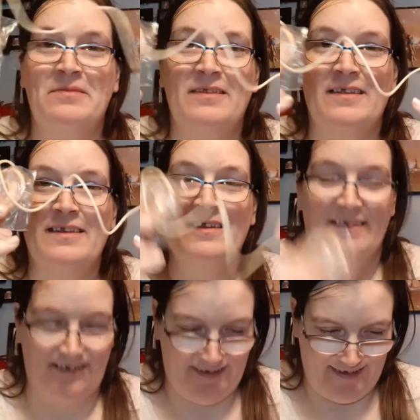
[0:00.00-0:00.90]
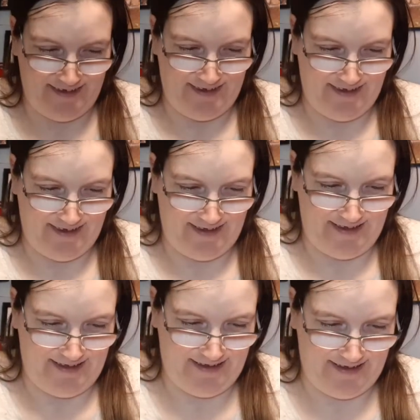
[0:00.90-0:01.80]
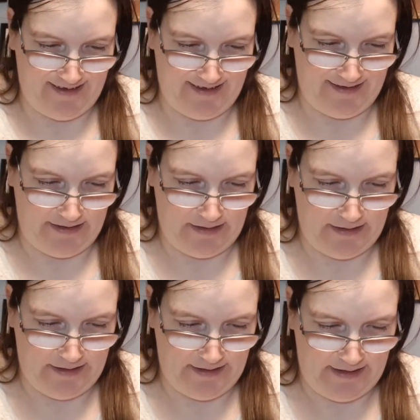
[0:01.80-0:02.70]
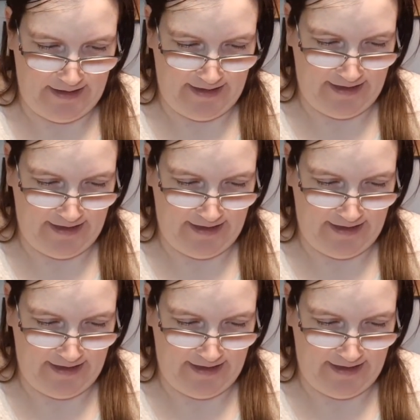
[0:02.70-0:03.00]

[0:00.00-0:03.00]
No one is speaking in this clip.